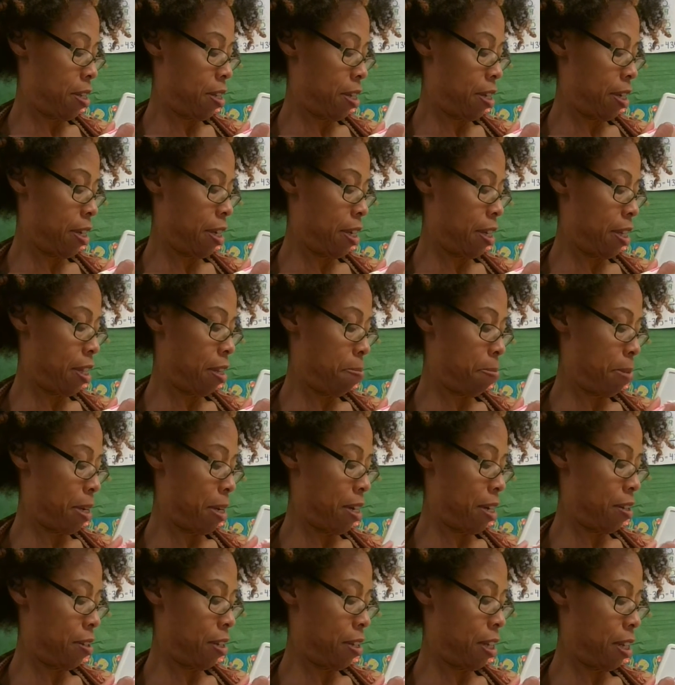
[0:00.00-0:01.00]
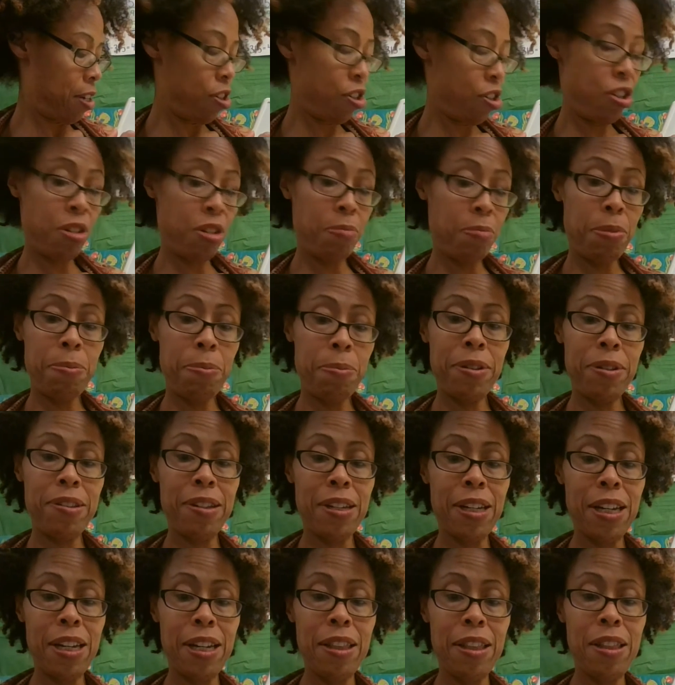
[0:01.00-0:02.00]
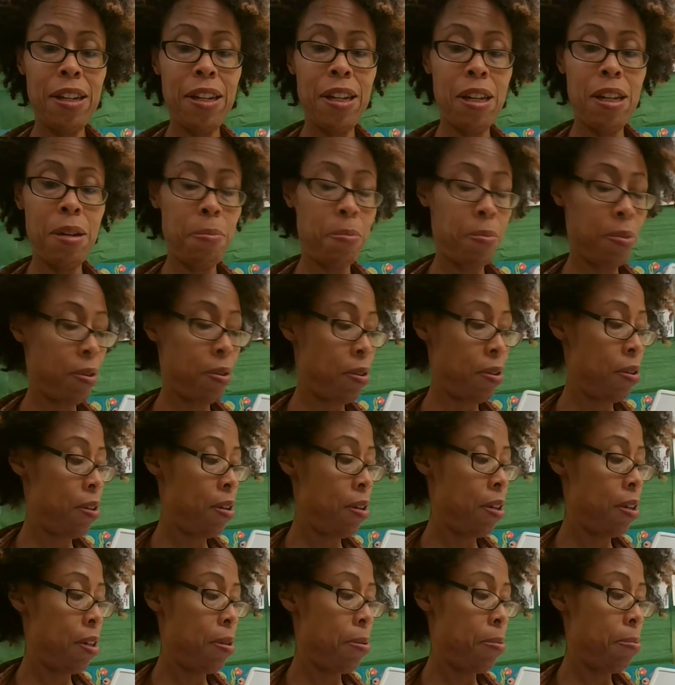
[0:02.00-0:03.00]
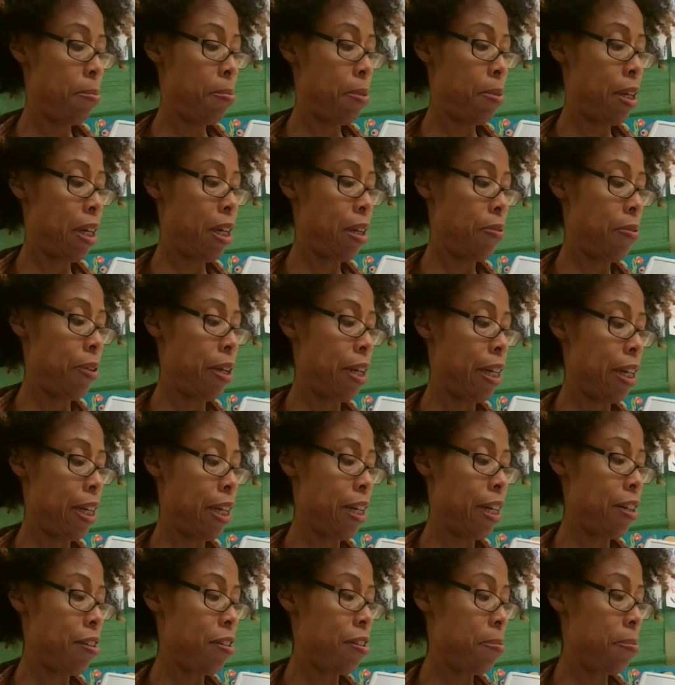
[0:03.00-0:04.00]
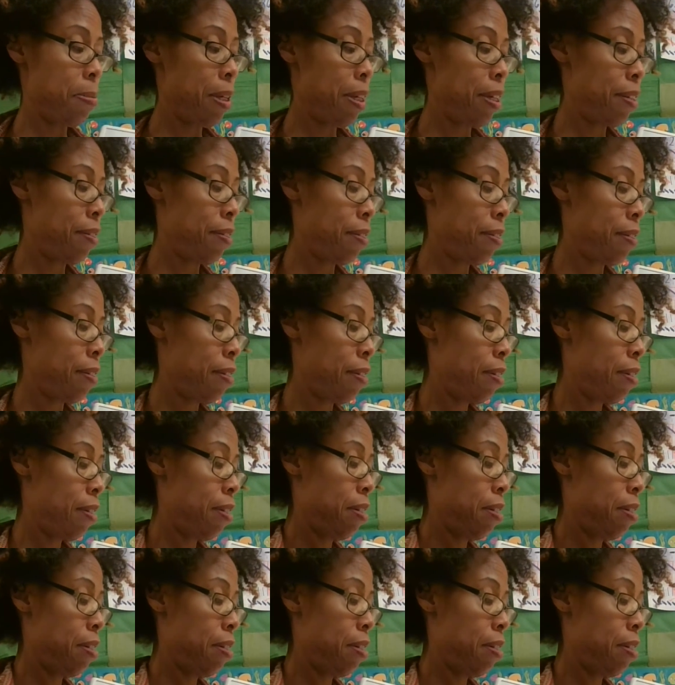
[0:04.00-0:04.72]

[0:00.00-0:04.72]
Again, the minus sign should be beside the number, but I ran out of space.